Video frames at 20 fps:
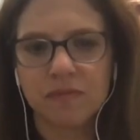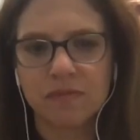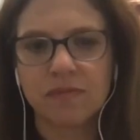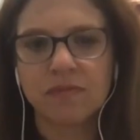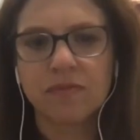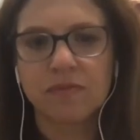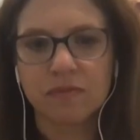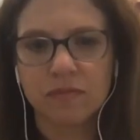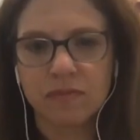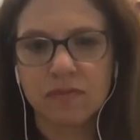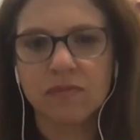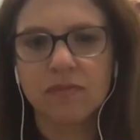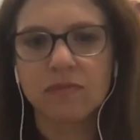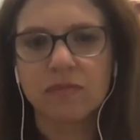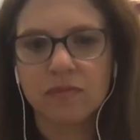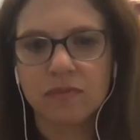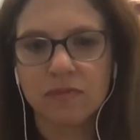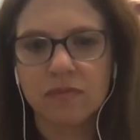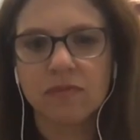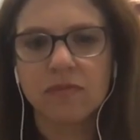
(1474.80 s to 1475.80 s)
Yeah,
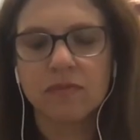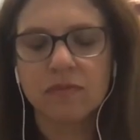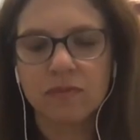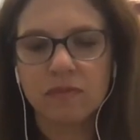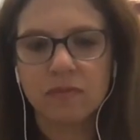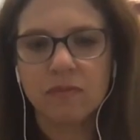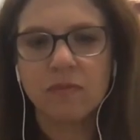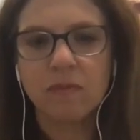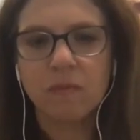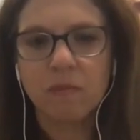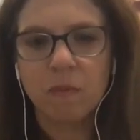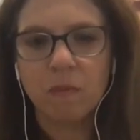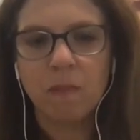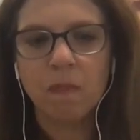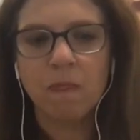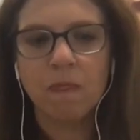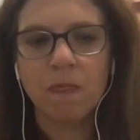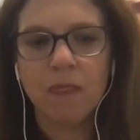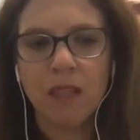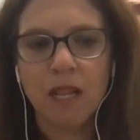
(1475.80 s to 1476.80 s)
we've
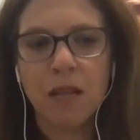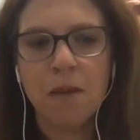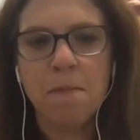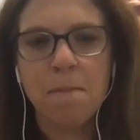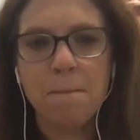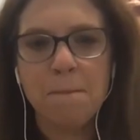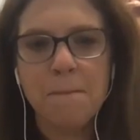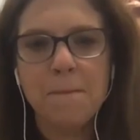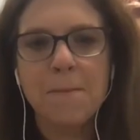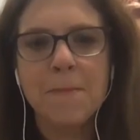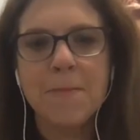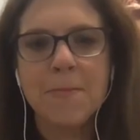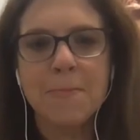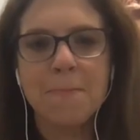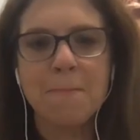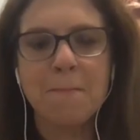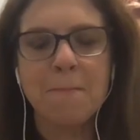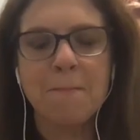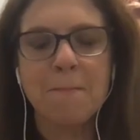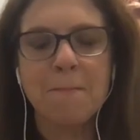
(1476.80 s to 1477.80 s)
talked about that
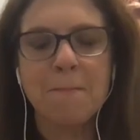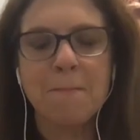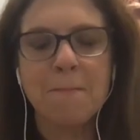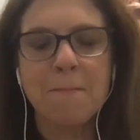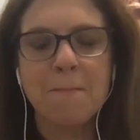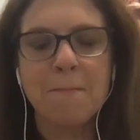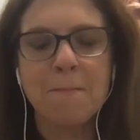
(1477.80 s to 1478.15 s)
a fair amount the